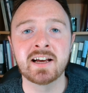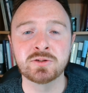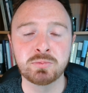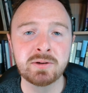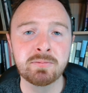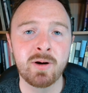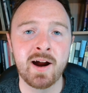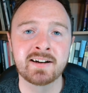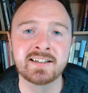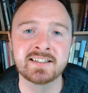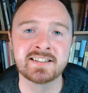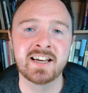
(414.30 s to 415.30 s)
as we
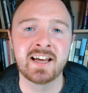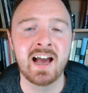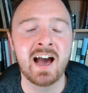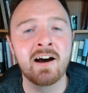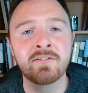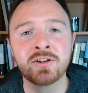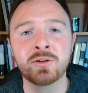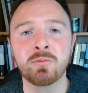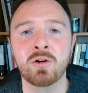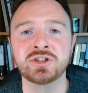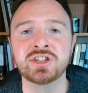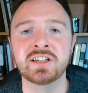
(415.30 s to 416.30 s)
practice today after the
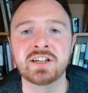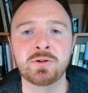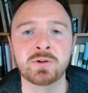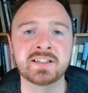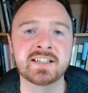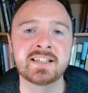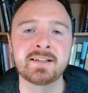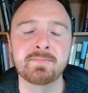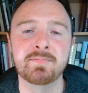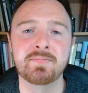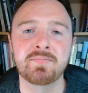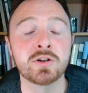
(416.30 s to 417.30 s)
washing and anointing
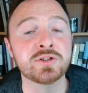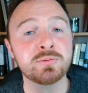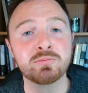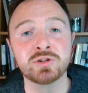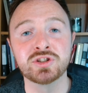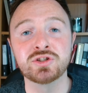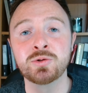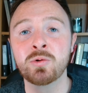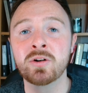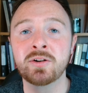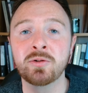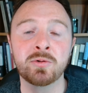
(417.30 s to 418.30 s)
wasn't
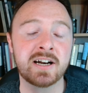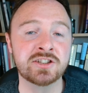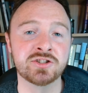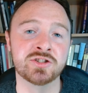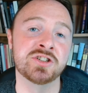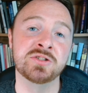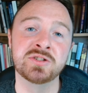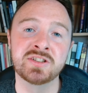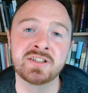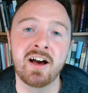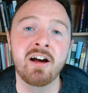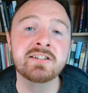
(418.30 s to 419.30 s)
restored or
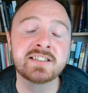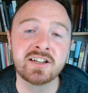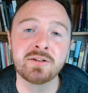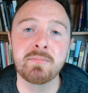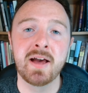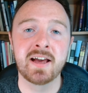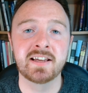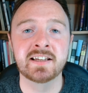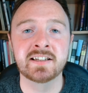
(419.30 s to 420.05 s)
introduced until May